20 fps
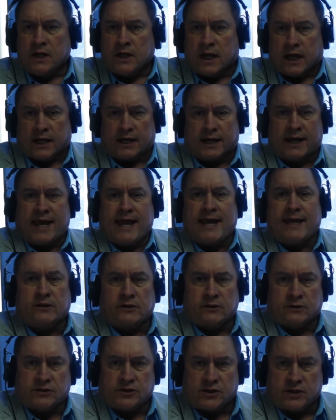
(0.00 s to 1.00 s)
and
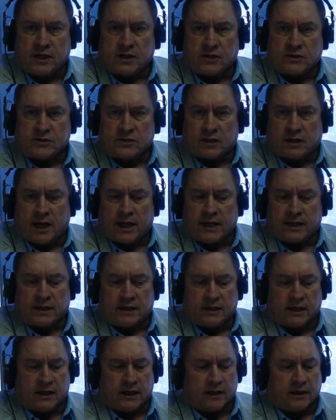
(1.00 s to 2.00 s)
handles things like,
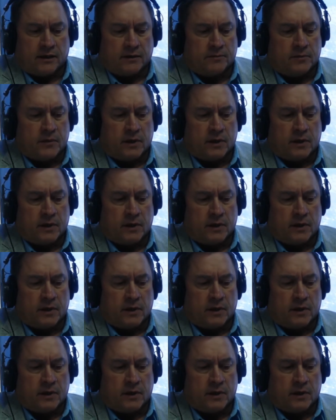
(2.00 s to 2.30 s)
uh,